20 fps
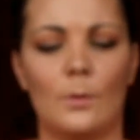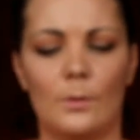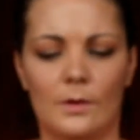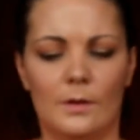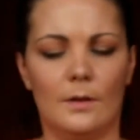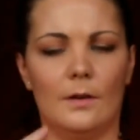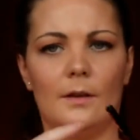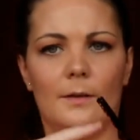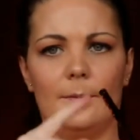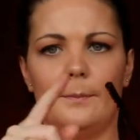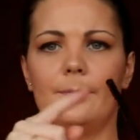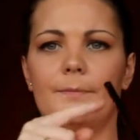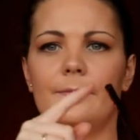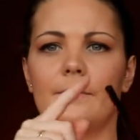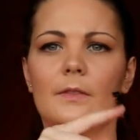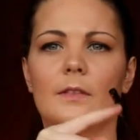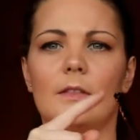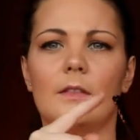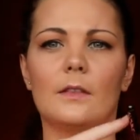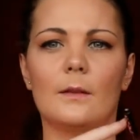with the
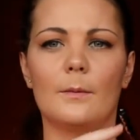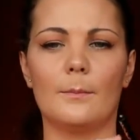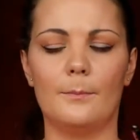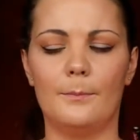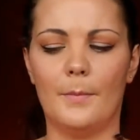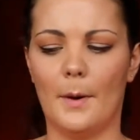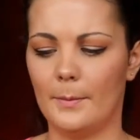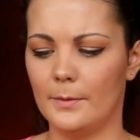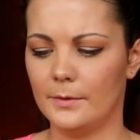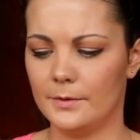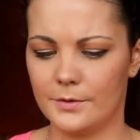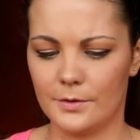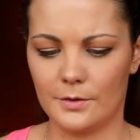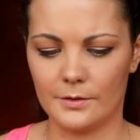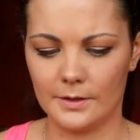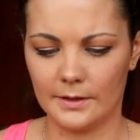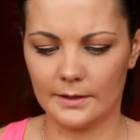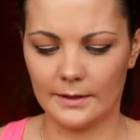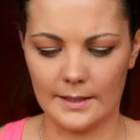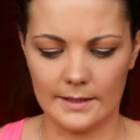bubbles
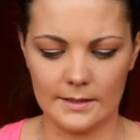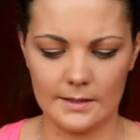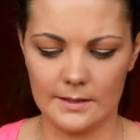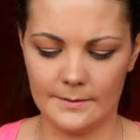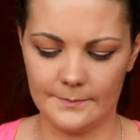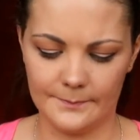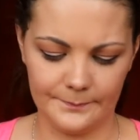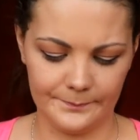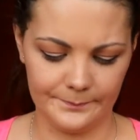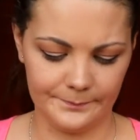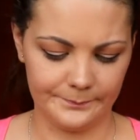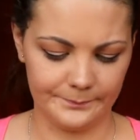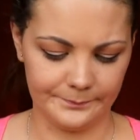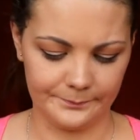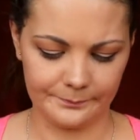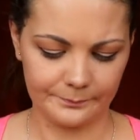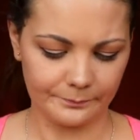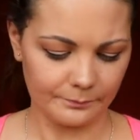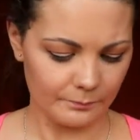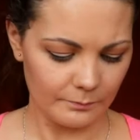on the lid.
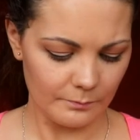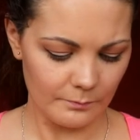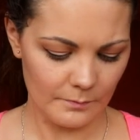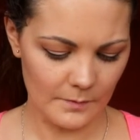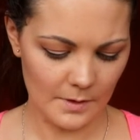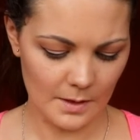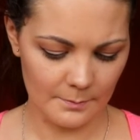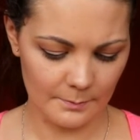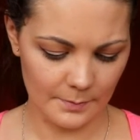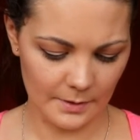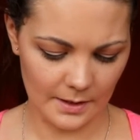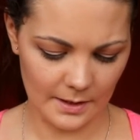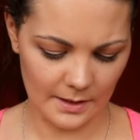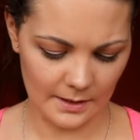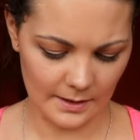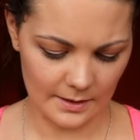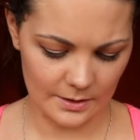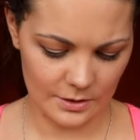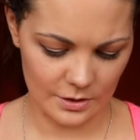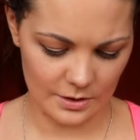But
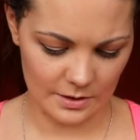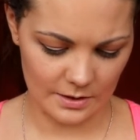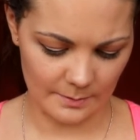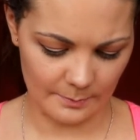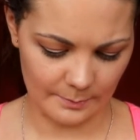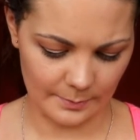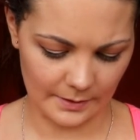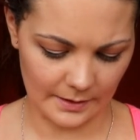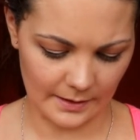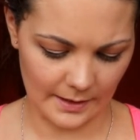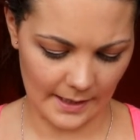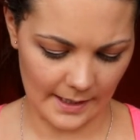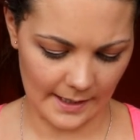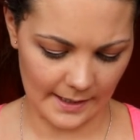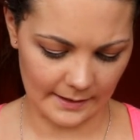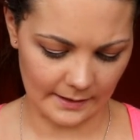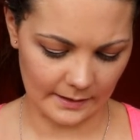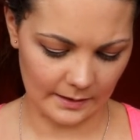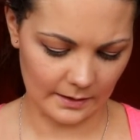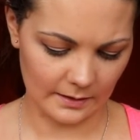yeah, that's just a
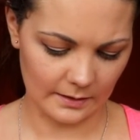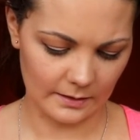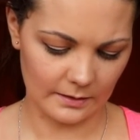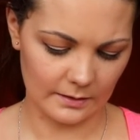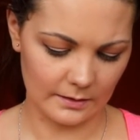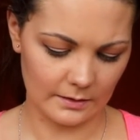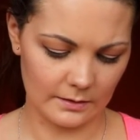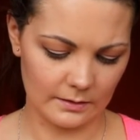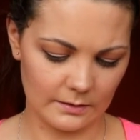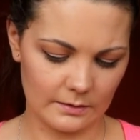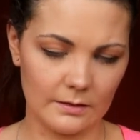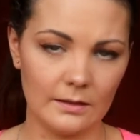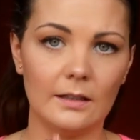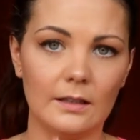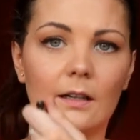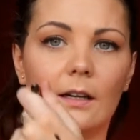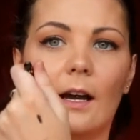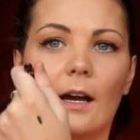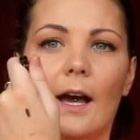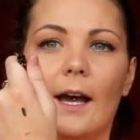black
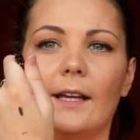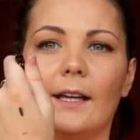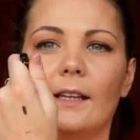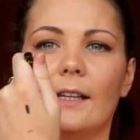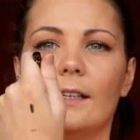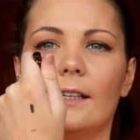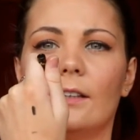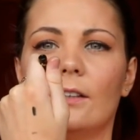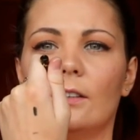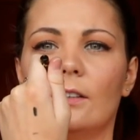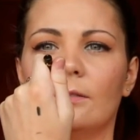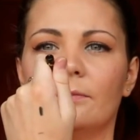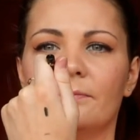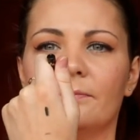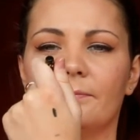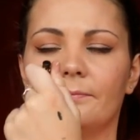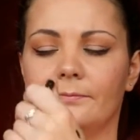eyeliner.